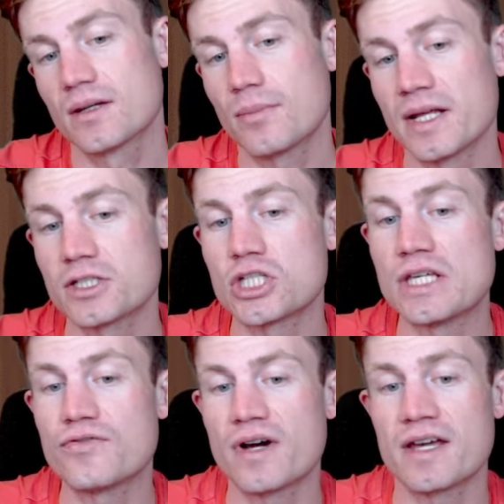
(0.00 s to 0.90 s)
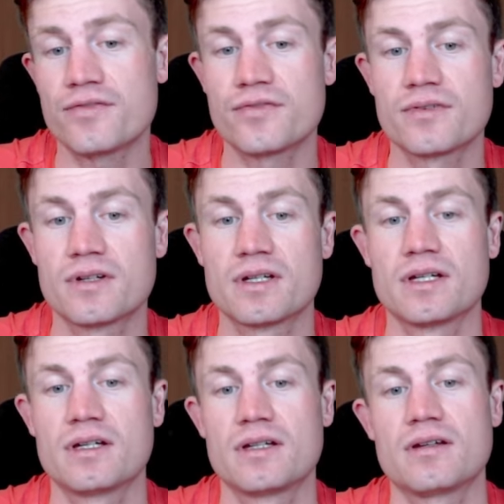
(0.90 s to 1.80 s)
Play g5.
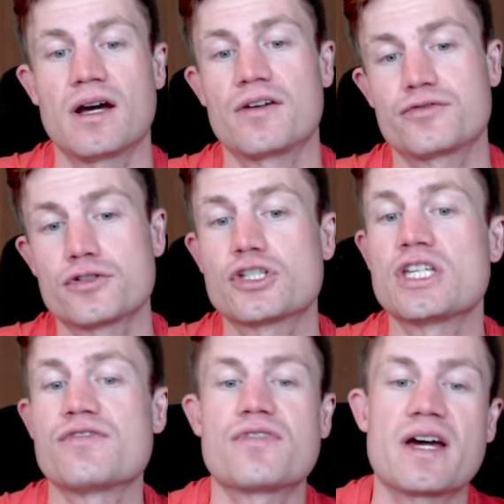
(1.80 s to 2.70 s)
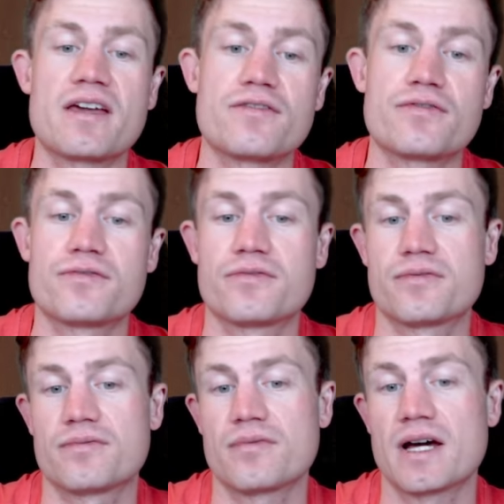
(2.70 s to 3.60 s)
After g5
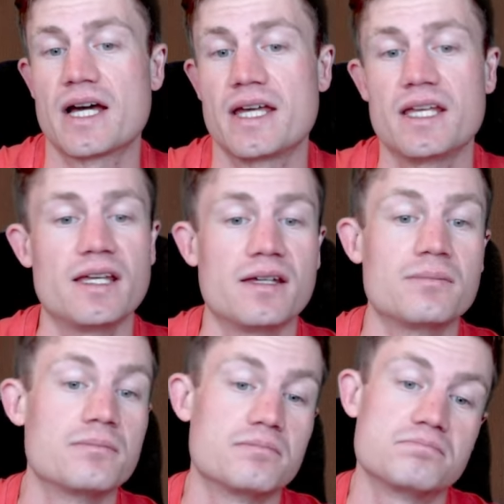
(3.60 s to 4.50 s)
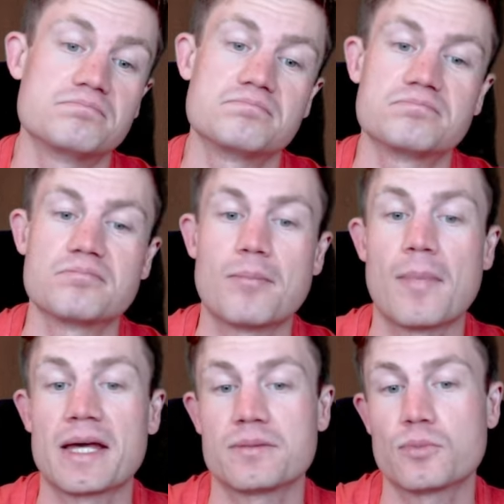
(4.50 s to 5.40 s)
I
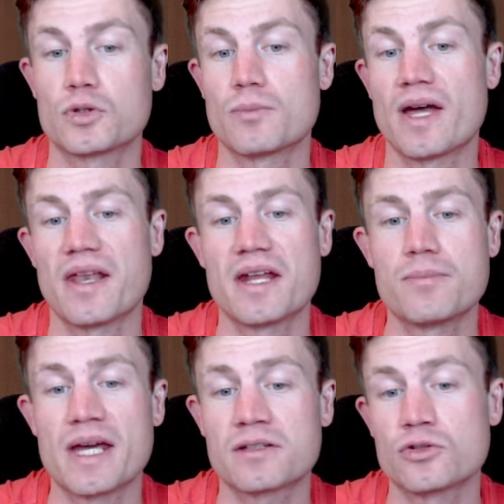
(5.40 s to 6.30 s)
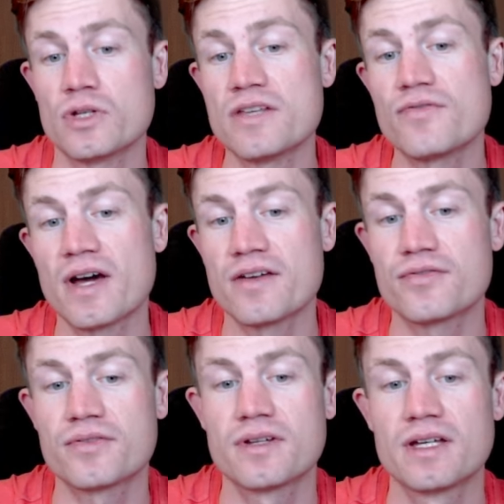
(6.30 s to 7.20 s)
might put my knight back to e5,